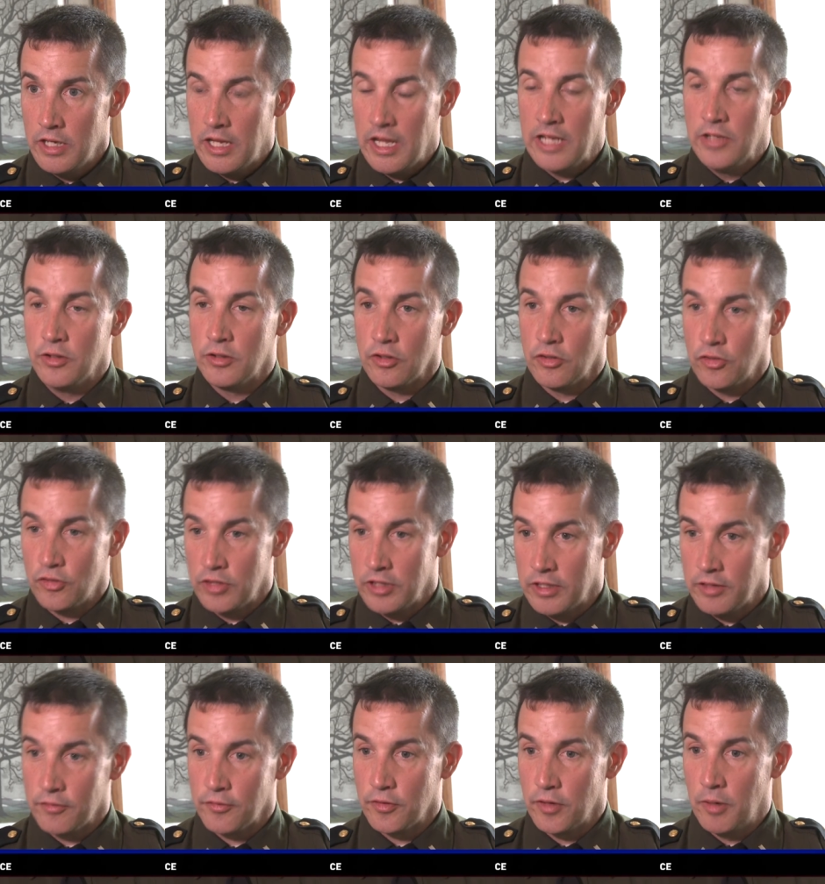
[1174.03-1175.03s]
And you could see
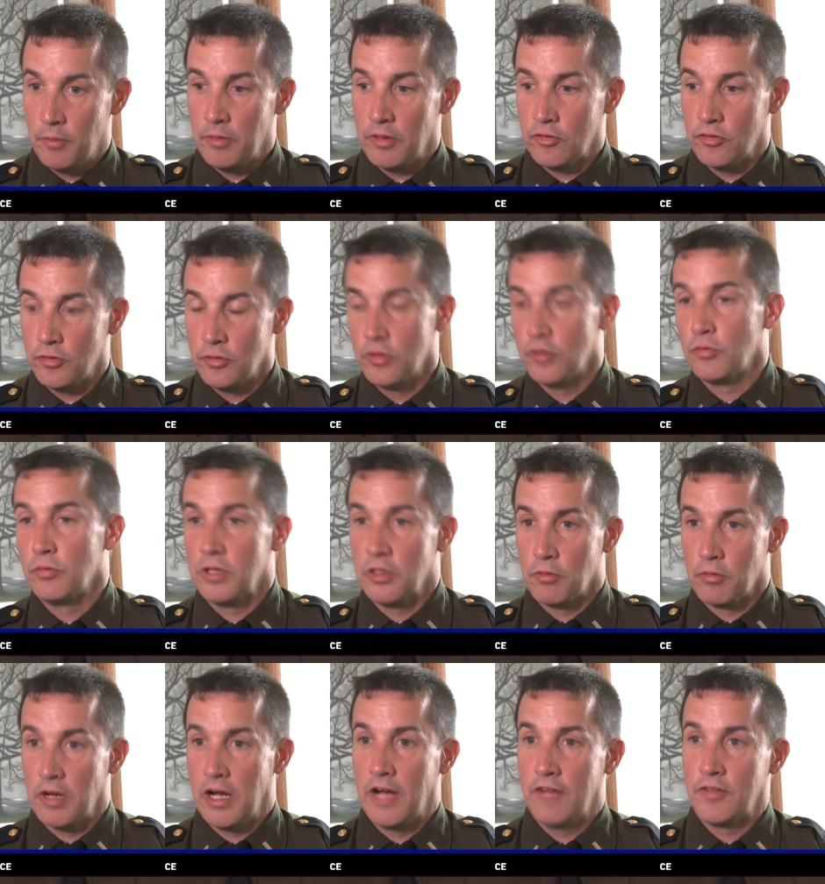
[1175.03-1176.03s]
it from as soon as we
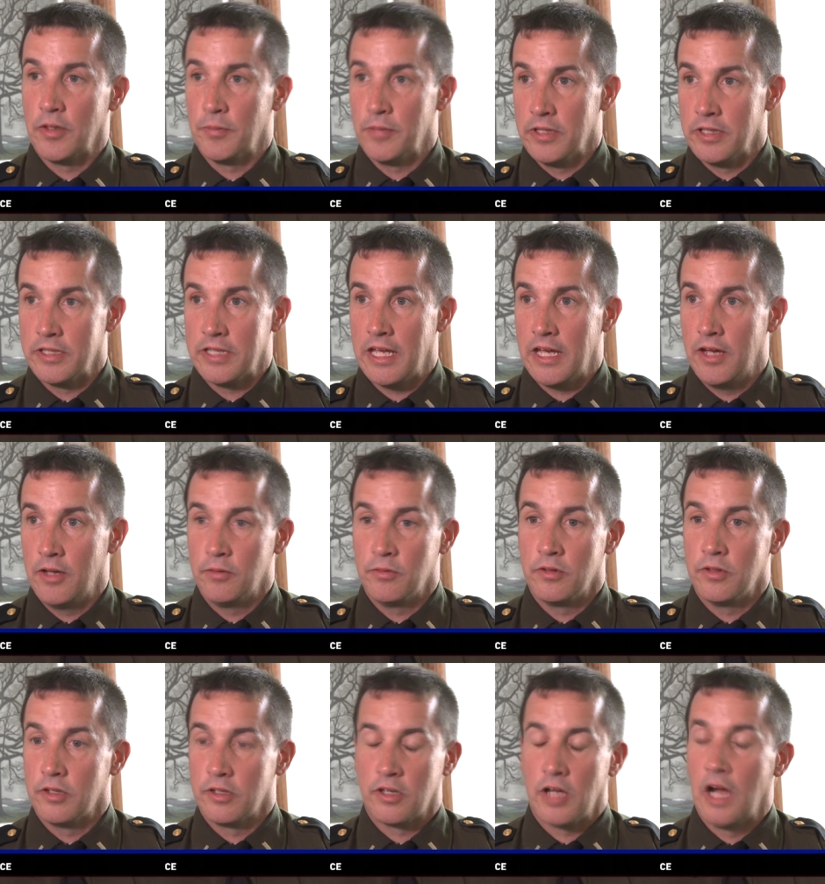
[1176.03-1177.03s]
arrived up in the town,
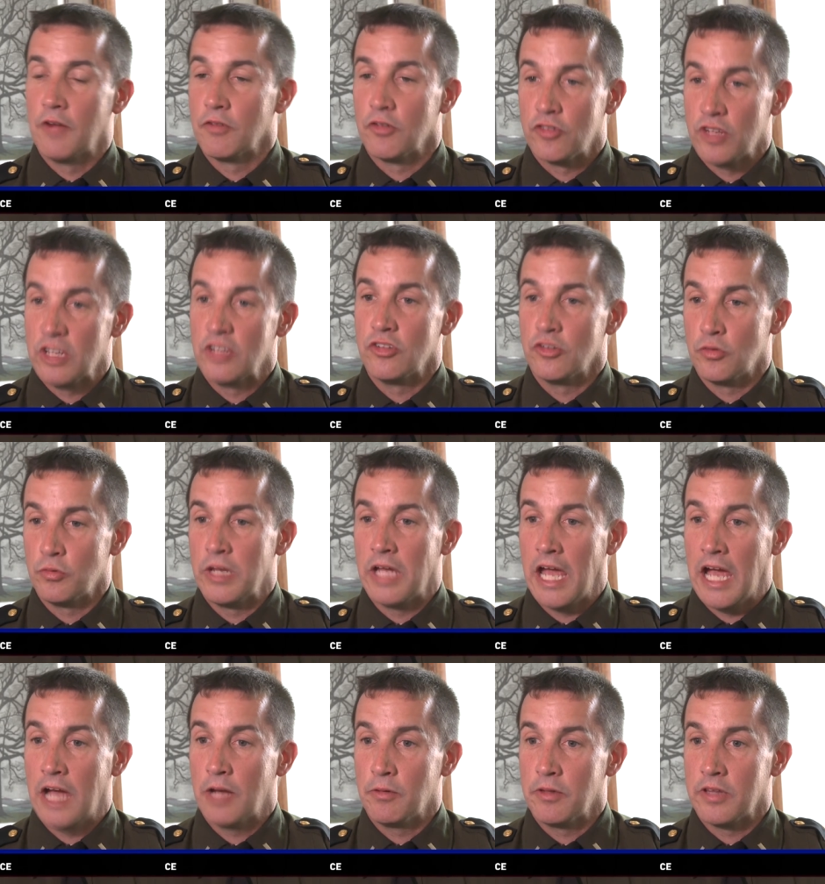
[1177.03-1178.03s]
the conversations we
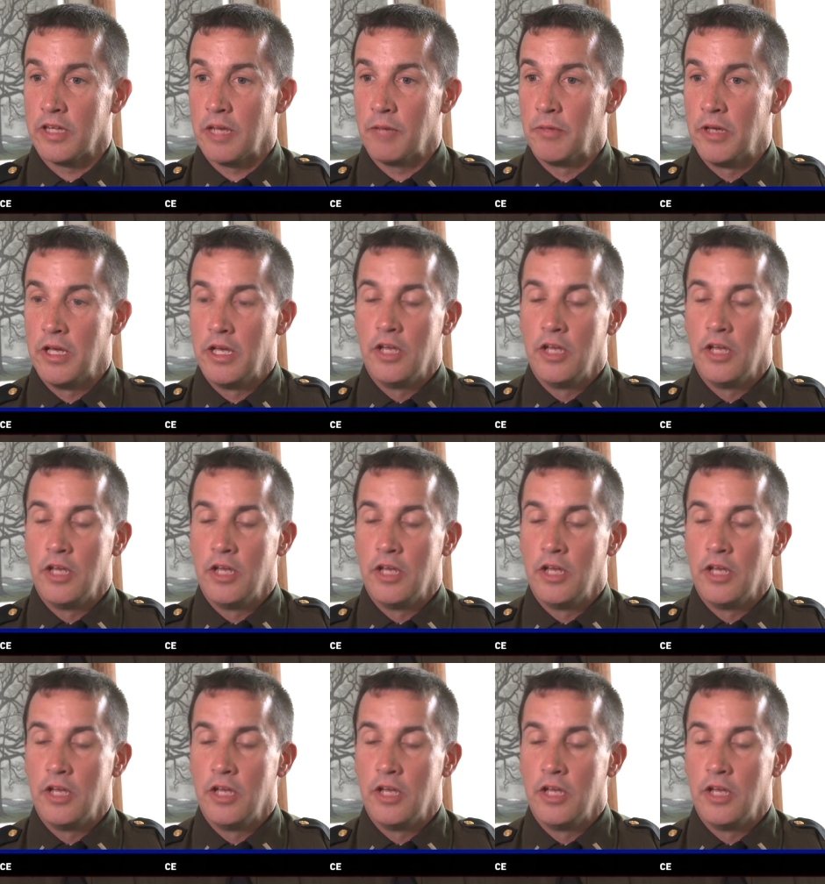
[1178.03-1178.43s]
had with them.